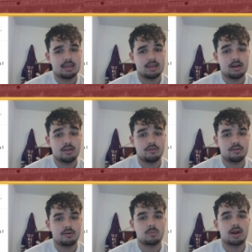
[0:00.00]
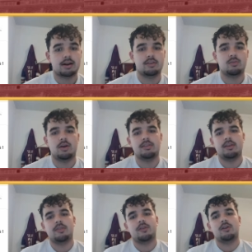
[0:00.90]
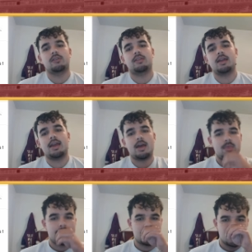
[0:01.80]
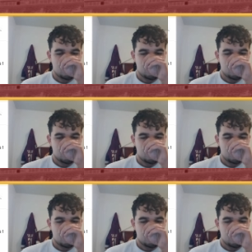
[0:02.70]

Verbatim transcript: uh, or practice Wednesday and Thursday, and then